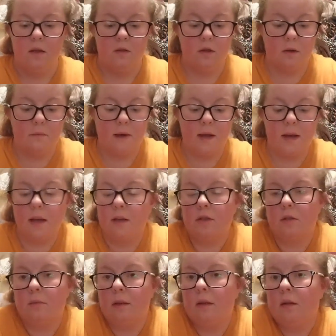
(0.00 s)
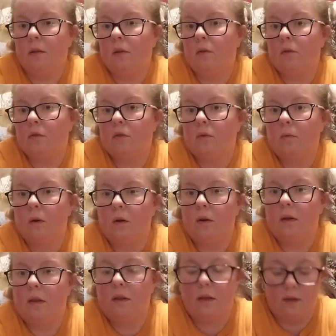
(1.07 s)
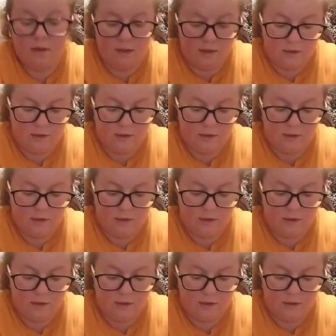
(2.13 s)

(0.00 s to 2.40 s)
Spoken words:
So it might actually be the little squirty thing